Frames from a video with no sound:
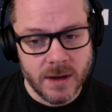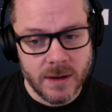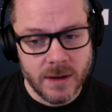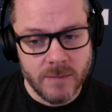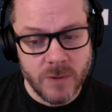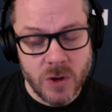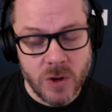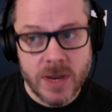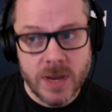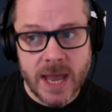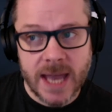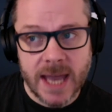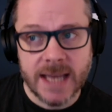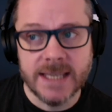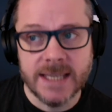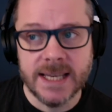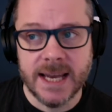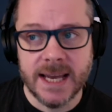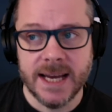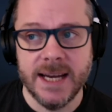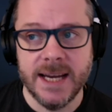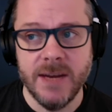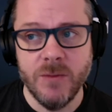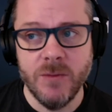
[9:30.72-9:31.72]
you get
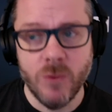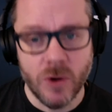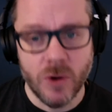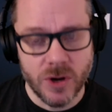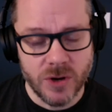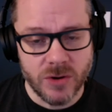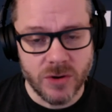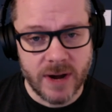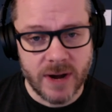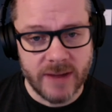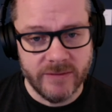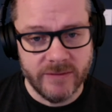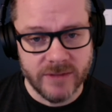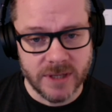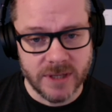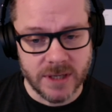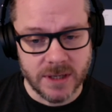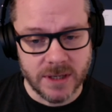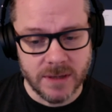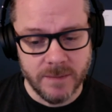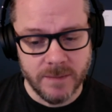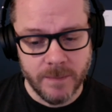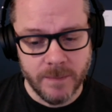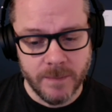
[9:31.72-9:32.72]
exactly what you're
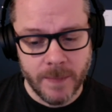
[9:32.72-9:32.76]
after.